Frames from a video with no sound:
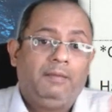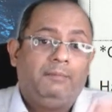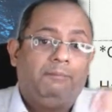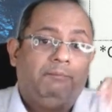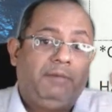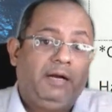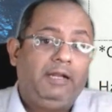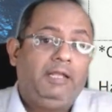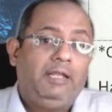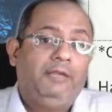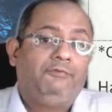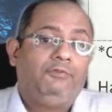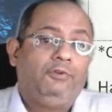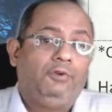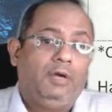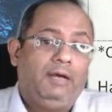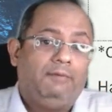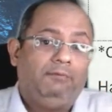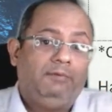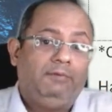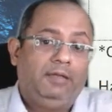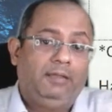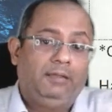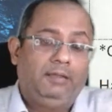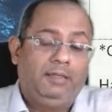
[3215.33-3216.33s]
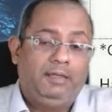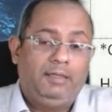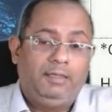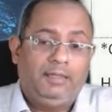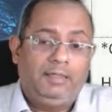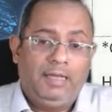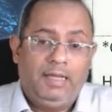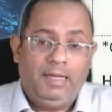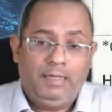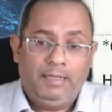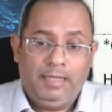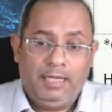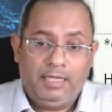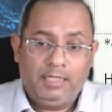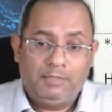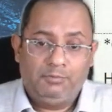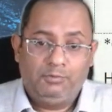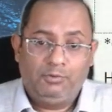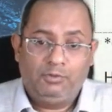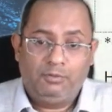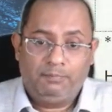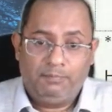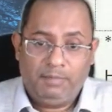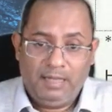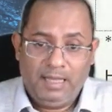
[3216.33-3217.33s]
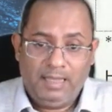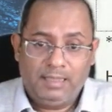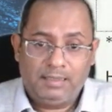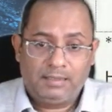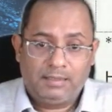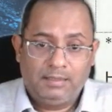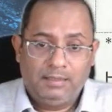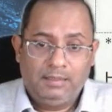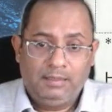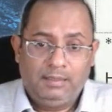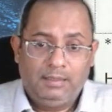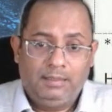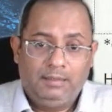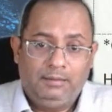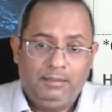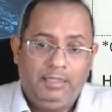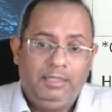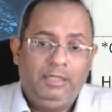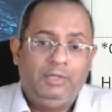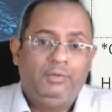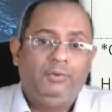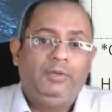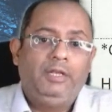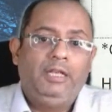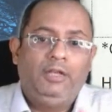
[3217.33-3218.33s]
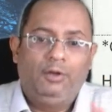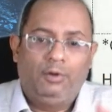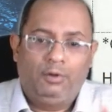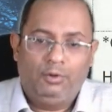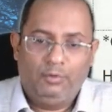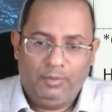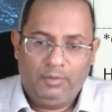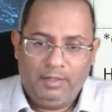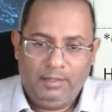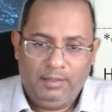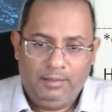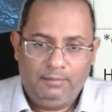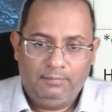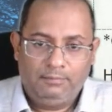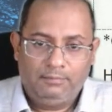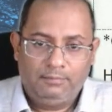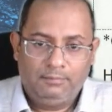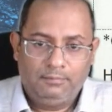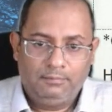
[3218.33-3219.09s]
but if you have done the entire TaxBook Plus, then you need not worry.